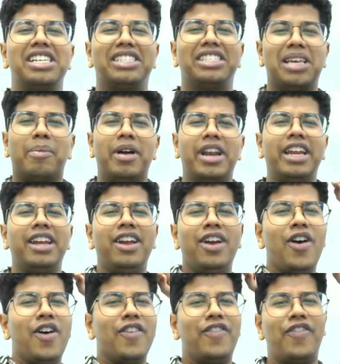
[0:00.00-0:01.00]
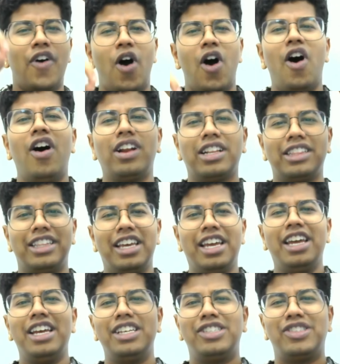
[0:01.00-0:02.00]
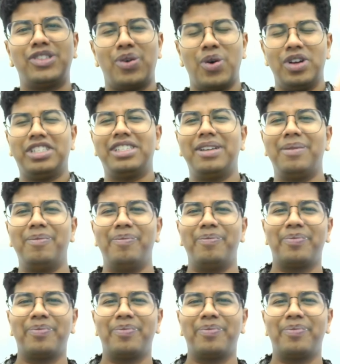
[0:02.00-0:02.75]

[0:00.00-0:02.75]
the summary for this question.